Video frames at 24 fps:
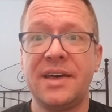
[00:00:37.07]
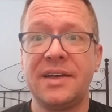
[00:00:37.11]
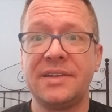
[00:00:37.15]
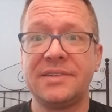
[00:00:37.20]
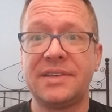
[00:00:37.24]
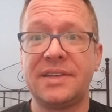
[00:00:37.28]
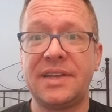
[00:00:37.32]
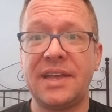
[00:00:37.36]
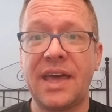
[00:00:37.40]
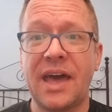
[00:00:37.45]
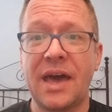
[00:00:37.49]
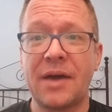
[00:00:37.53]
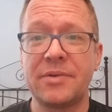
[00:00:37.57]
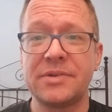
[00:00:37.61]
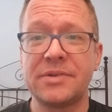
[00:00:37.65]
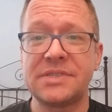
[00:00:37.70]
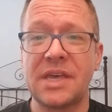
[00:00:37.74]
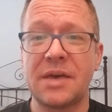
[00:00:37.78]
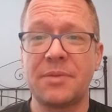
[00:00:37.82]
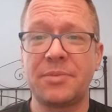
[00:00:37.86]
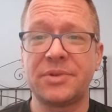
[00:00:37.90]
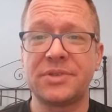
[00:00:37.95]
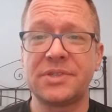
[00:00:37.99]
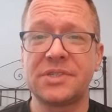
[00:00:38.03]
Today I was
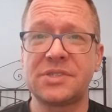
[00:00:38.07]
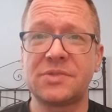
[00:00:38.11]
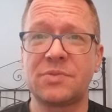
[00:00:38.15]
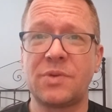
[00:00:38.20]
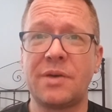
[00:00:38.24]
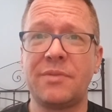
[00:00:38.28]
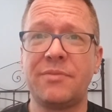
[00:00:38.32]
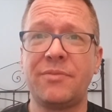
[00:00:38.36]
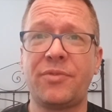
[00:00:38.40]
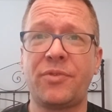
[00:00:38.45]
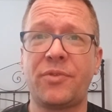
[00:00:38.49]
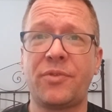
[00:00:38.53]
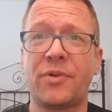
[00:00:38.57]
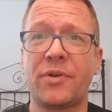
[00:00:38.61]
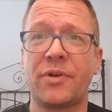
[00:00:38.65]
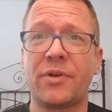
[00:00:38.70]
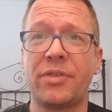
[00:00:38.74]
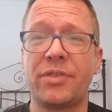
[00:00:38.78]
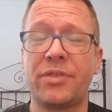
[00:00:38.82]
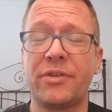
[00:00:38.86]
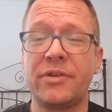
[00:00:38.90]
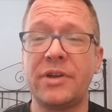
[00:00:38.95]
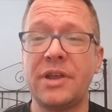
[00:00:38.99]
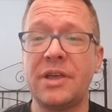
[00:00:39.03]
able to swim for
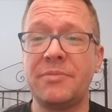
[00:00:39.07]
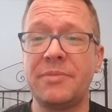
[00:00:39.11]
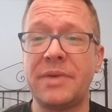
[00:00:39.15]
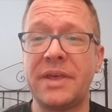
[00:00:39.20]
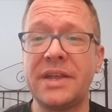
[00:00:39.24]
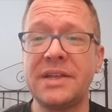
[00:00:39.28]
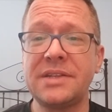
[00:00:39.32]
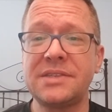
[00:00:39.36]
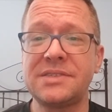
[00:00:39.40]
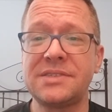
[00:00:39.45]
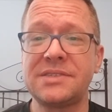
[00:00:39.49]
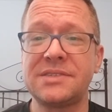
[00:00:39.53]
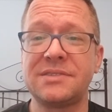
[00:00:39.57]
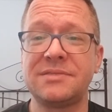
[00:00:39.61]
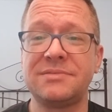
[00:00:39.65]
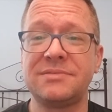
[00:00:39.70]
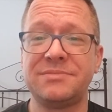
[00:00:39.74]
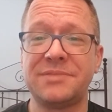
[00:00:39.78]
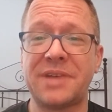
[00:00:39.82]
30 minutes,